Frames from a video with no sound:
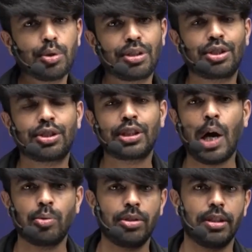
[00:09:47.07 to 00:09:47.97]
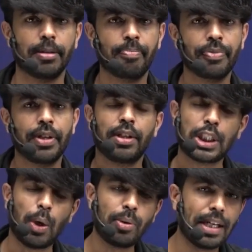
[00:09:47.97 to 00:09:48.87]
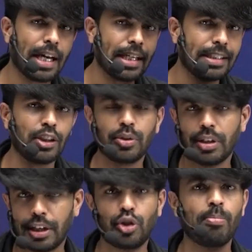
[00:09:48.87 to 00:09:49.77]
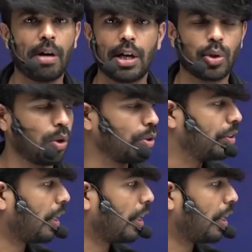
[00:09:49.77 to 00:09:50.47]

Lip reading: the sound. Sound anna receive maadkolutte.